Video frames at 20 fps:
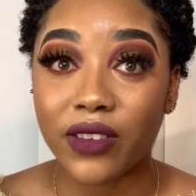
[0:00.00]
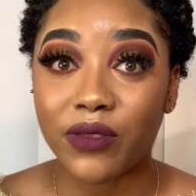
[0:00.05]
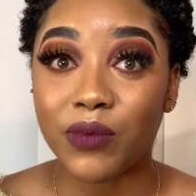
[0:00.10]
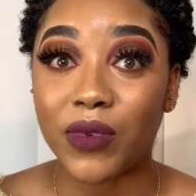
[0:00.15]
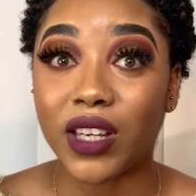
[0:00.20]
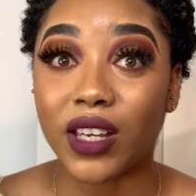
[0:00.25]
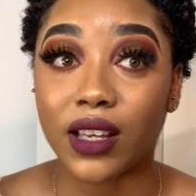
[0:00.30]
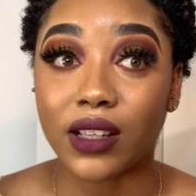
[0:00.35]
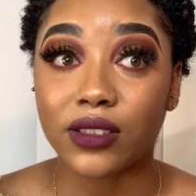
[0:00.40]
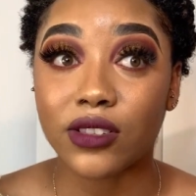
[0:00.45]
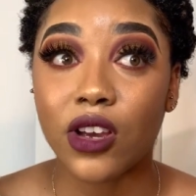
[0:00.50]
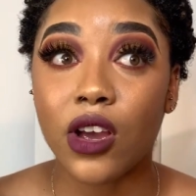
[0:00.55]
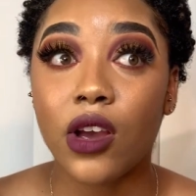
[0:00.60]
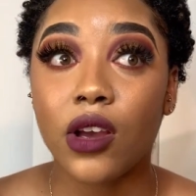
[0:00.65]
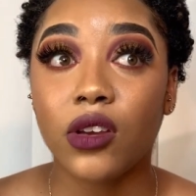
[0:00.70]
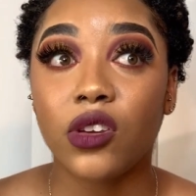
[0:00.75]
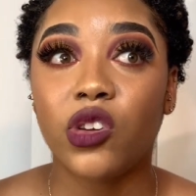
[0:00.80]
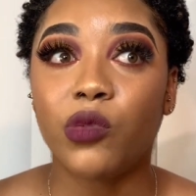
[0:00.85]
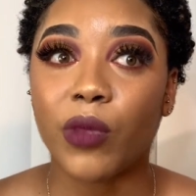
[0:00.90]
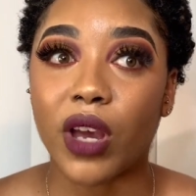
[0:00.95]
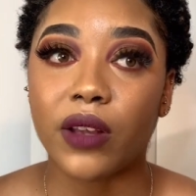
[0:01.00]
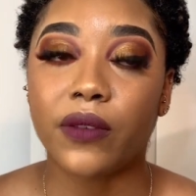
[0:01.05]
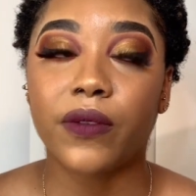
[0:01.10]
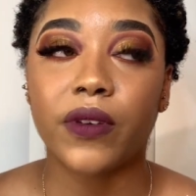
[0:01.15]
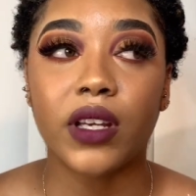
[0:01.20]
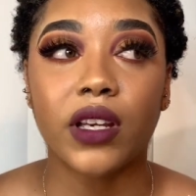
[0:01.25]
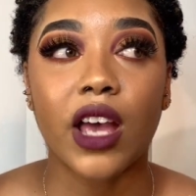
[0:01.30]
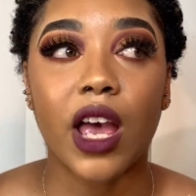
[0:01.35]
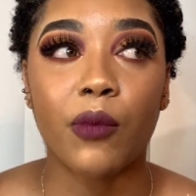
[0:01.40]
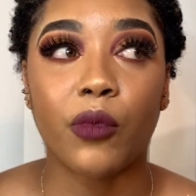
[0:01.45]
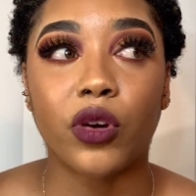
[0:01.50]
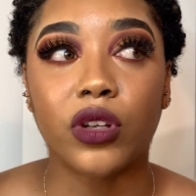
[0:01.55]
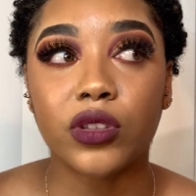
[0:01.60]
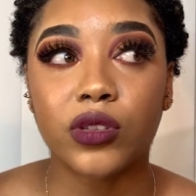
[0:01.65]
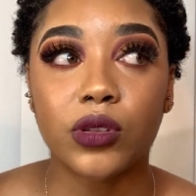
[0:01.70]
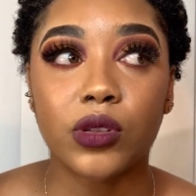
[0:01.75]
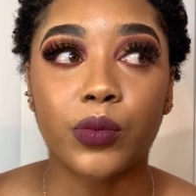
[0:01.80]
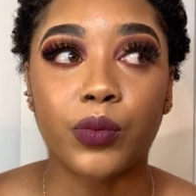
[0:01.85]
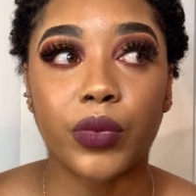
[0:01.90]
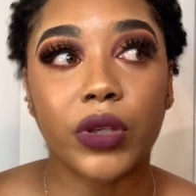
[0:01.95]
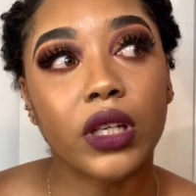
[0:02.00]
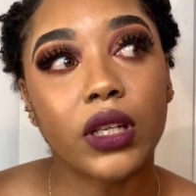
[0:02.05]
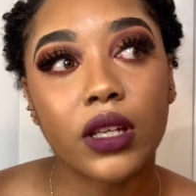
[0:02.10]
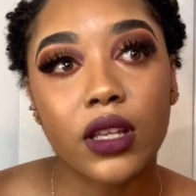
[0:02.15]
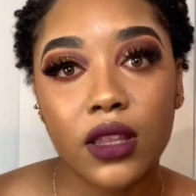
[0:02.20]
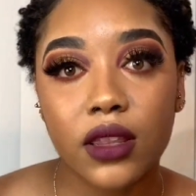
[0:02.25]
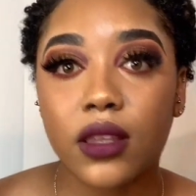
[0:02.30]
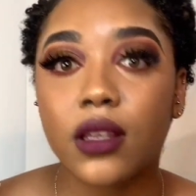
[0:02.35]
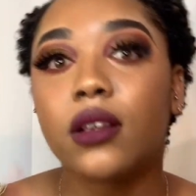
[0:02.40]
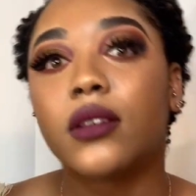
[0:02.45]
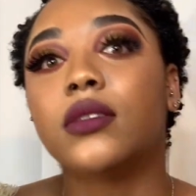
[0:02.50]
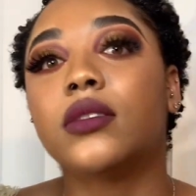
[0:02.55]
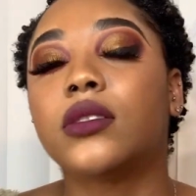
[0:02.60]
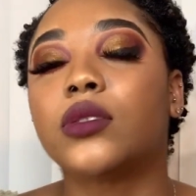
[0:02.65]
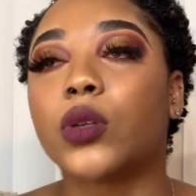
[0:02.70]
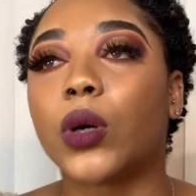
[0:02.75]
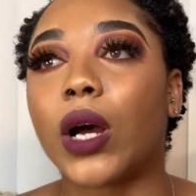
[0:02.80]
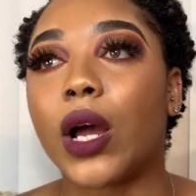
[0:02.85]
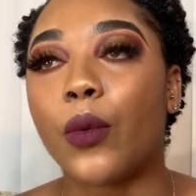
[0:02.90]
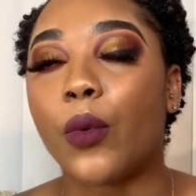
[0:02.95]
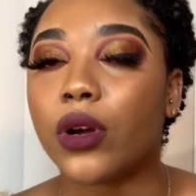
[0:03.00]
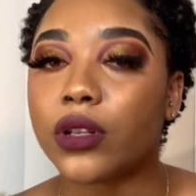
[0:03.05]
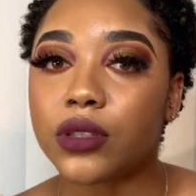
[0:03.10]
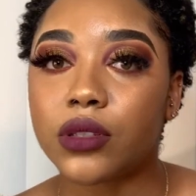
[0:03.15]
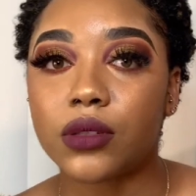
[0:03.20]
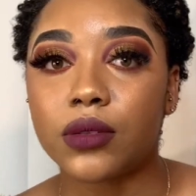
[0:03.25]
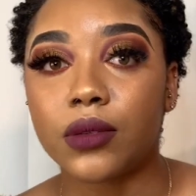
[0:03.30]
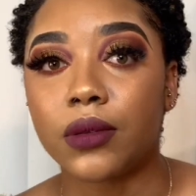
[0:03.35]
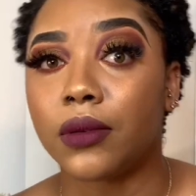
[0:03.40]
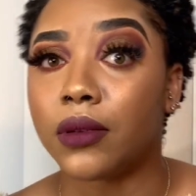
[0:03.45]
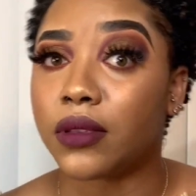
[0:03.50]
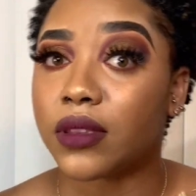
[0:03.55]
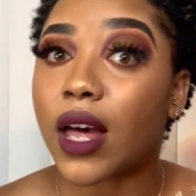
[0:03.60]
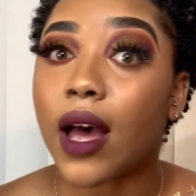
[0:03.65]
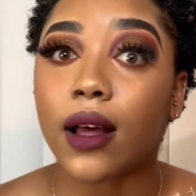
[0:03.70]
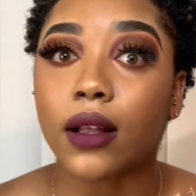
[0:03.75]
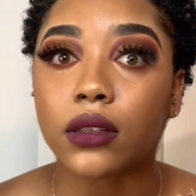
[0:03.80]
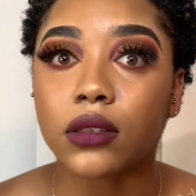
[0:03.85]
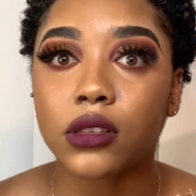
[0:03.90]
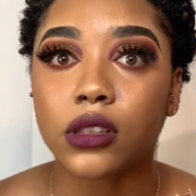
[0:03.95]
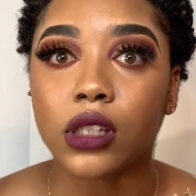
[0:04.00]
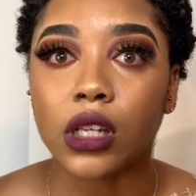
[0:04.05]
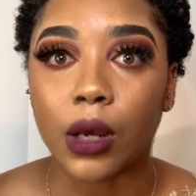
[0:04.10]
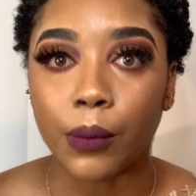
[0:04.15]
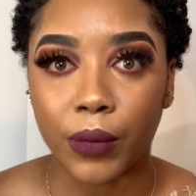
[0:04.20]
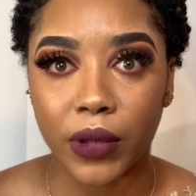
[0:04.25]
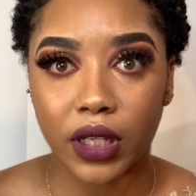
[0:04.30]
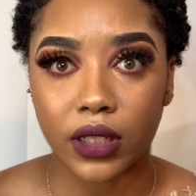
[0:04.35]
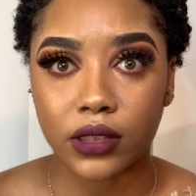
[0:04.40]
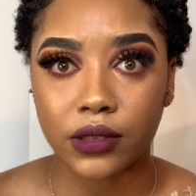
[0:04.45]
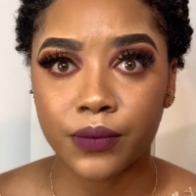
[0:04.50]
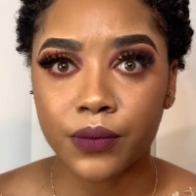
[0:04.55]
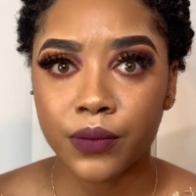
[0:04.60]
Because you might think, I want to be this or I want to do that, but